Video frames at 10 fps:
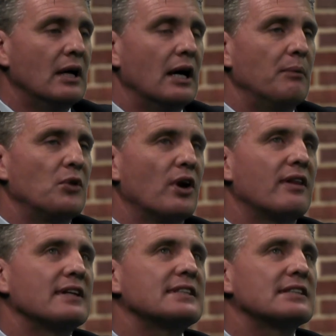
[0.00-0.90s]
You know,
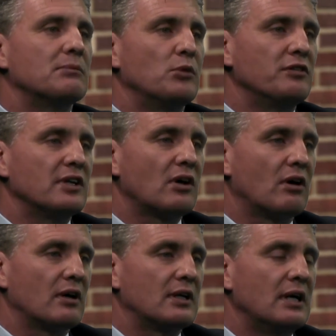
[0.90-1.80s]
this is a moving
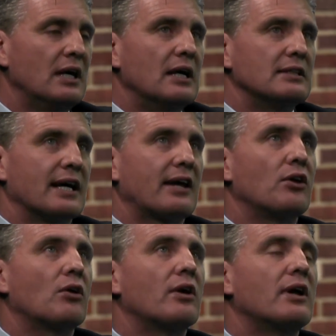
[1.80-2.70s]
target, Zach.
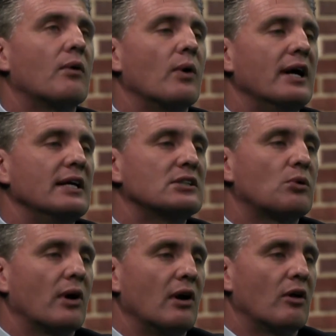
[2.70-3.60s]
You've got to raise
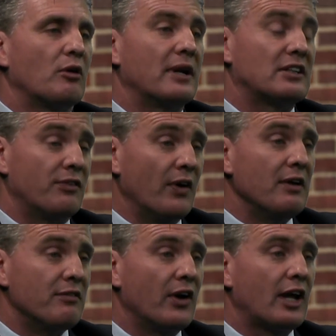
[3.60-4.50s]
quite a lot of money. It's very,
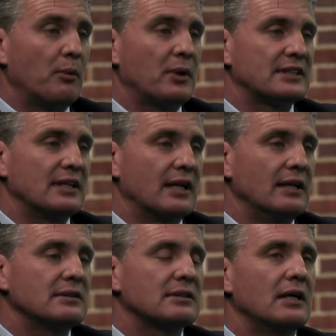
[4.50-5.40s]
very capex
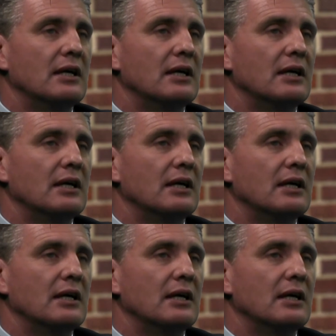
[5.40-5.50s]
intense.